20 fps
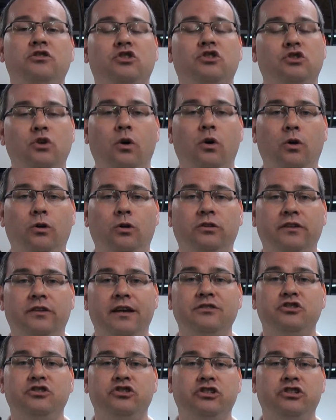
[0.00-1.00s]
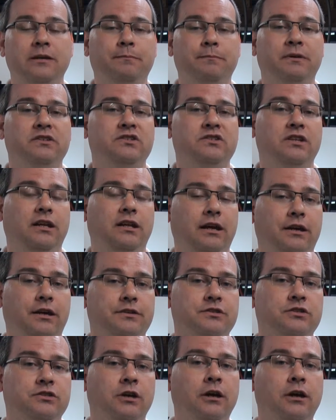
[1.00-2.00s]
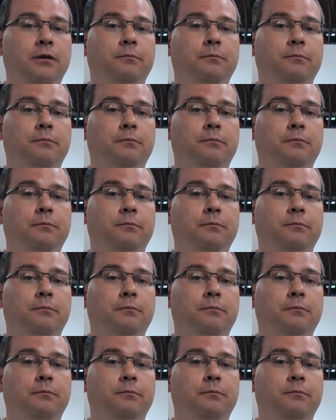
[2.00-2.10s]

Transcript: sold as cheap as it is,